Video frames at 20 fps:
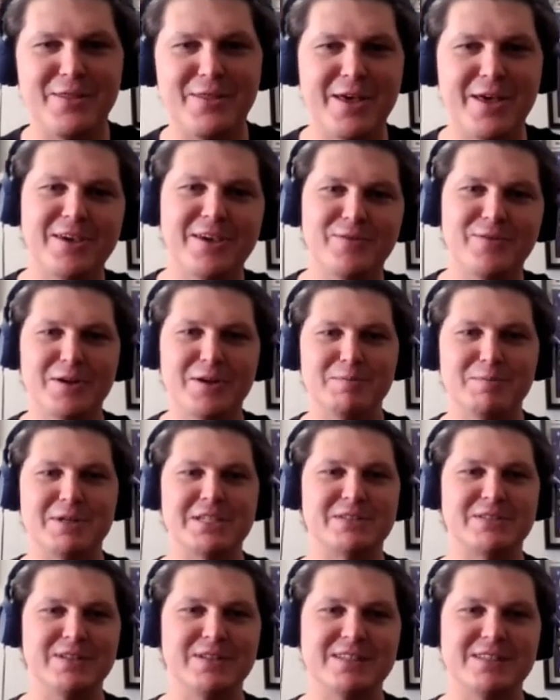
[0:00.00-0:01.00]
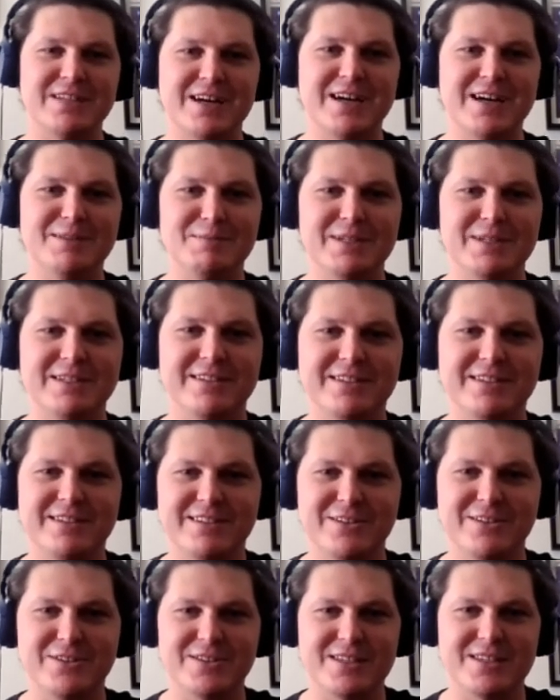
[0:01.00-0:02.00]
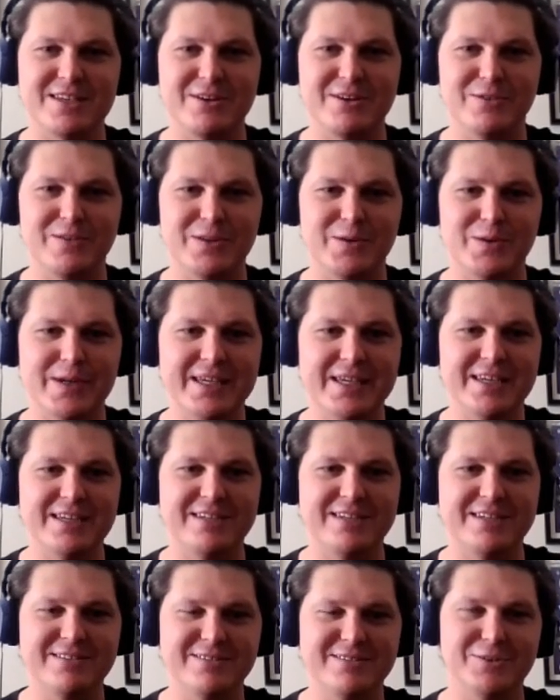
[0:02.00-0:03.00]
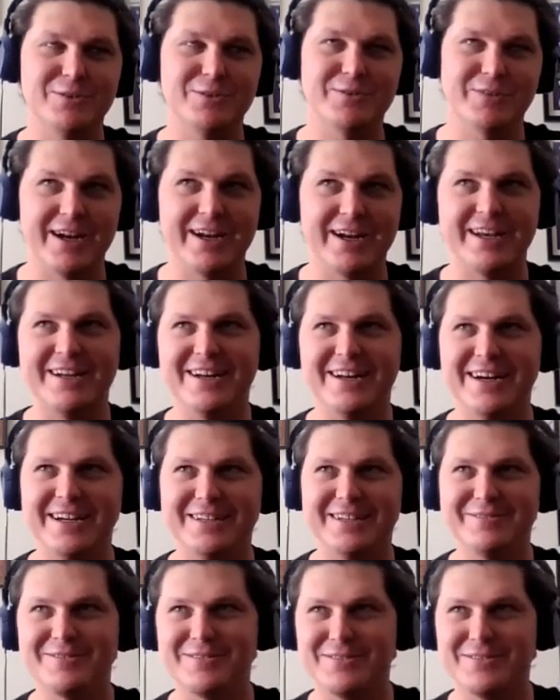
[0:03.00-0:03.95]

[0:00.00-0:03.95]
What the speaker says: Thank you very much for the time and good skill for the weekend. Or Friday night.